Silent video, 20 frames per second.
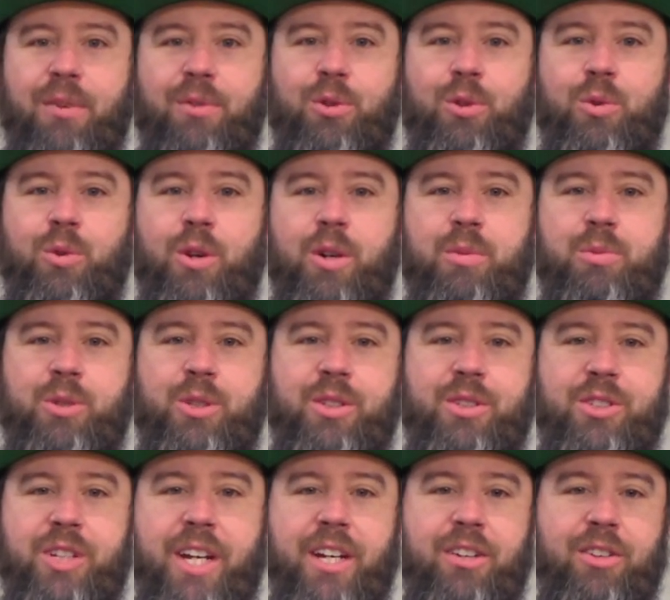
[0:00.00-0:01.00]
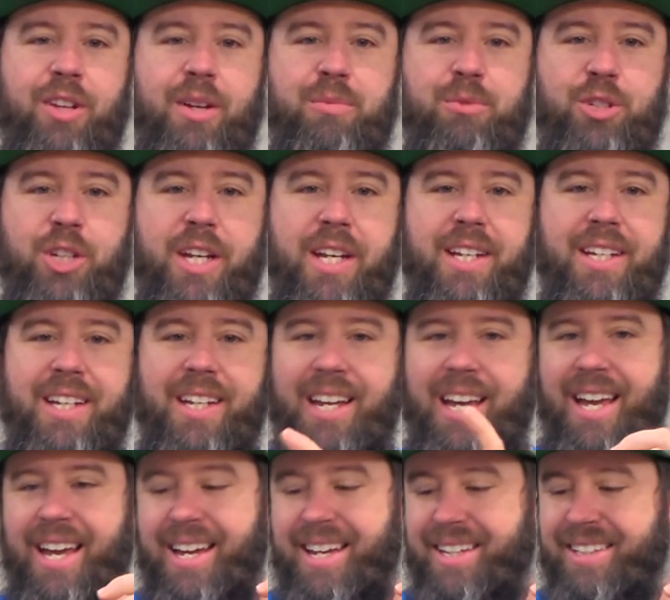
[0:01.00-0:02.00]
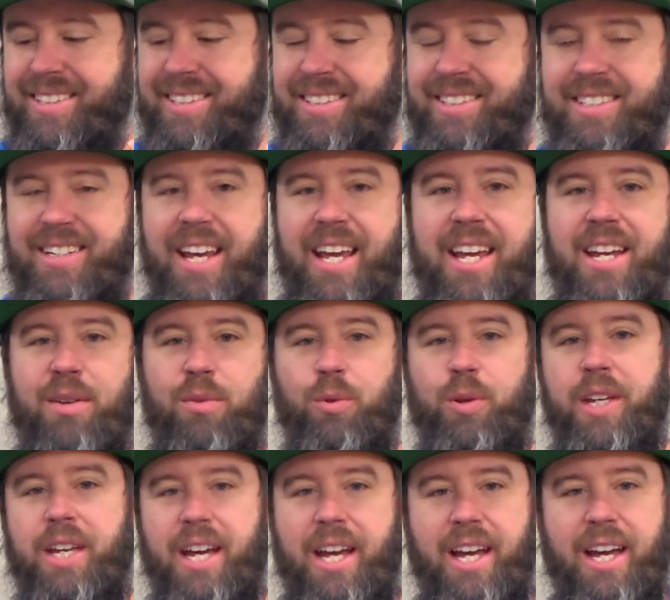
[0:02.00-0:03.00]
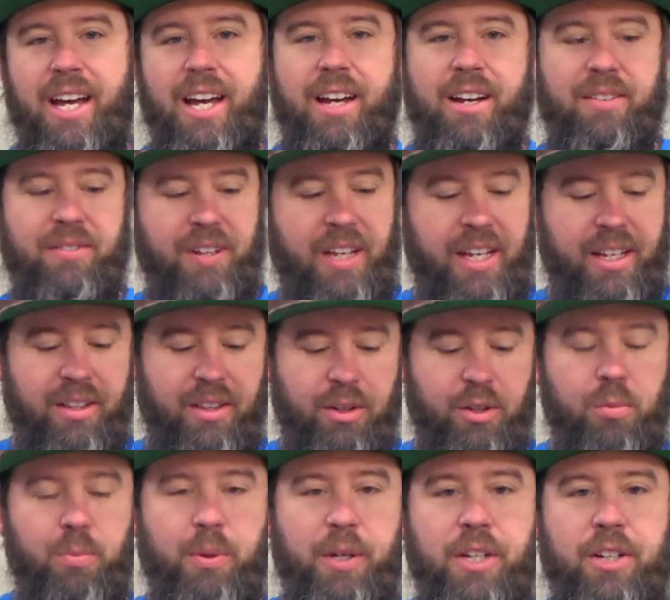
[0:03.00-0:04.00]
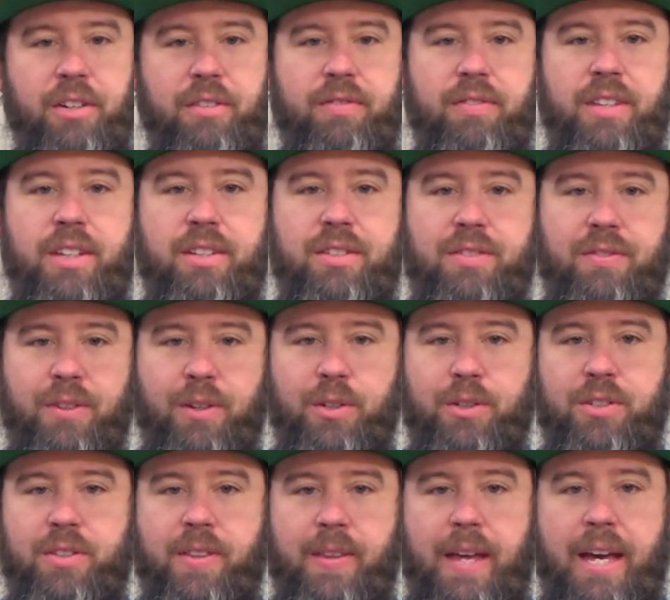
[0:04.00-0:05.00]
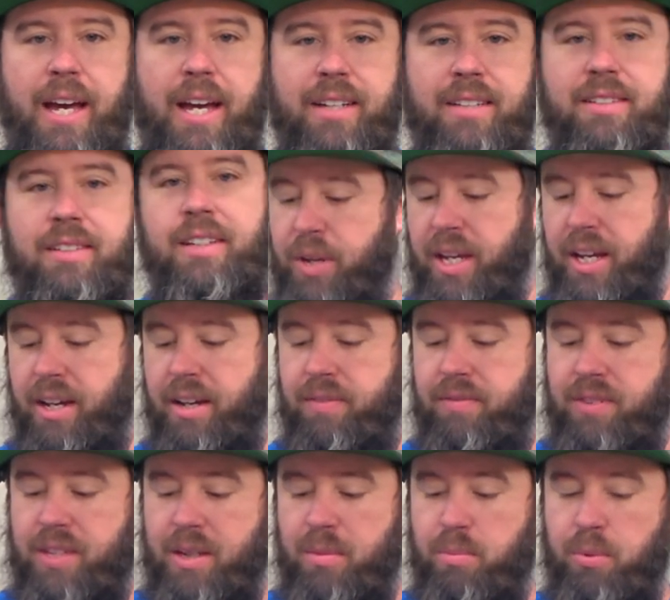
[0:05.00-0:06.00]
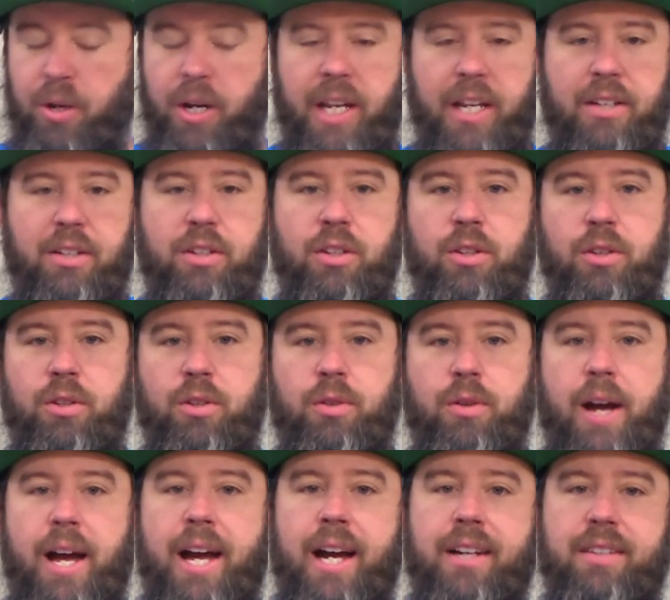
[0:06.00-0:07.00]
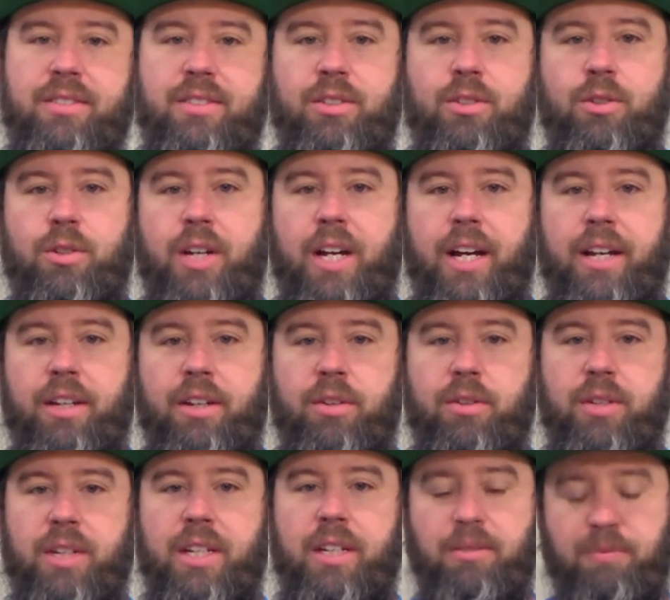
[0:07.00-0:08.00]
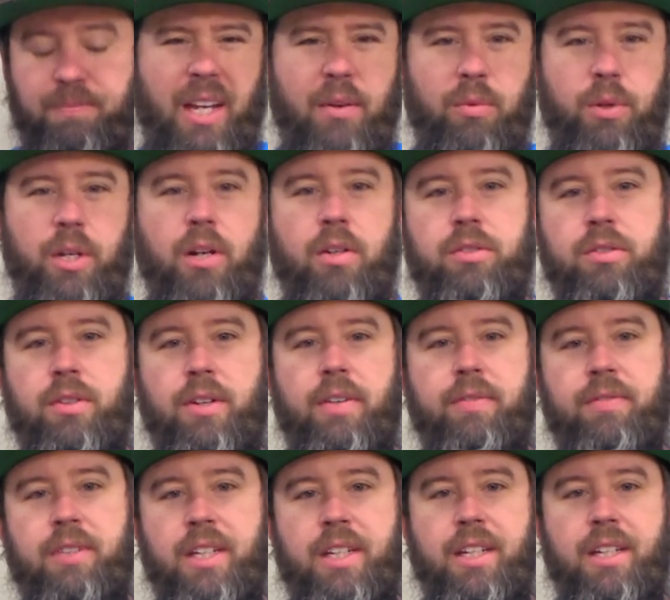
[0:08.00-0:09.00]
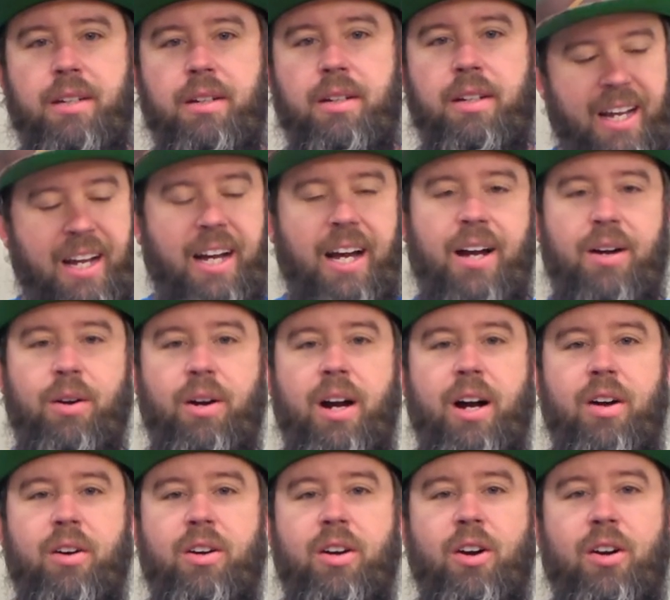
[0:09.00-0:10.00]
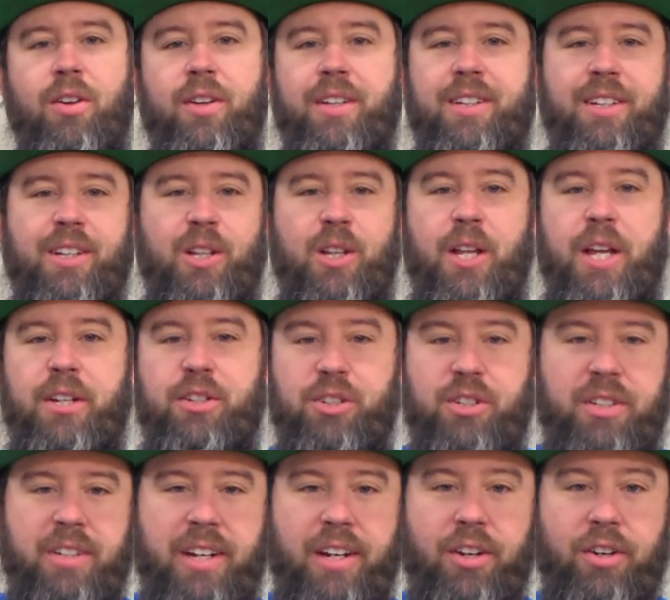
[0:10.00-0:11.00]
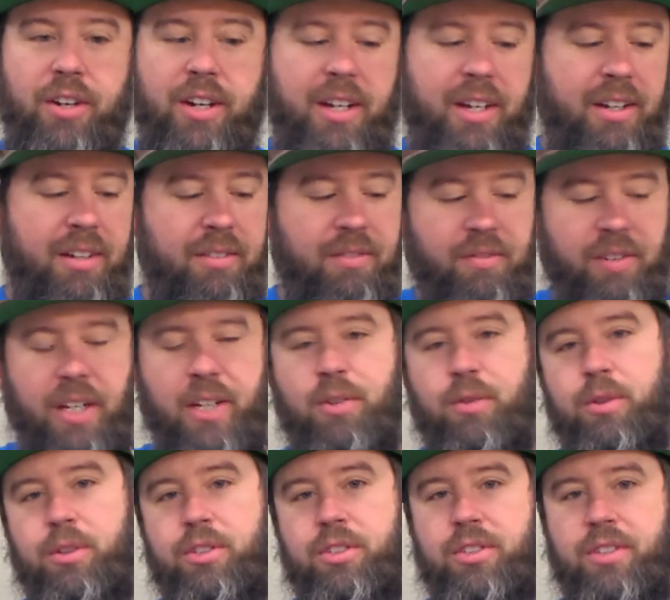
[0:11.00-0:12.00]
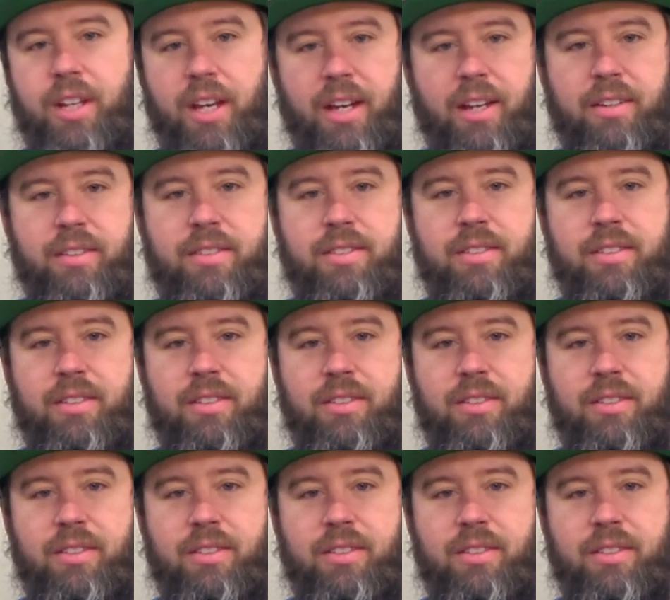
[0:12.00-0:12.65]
everyone, welcome to the channel. I'm Jake, and today we have a little bit of this versus that. We have the brand new Axial Coyote, and we also have the, I'll call it the legendary Vanquish stance.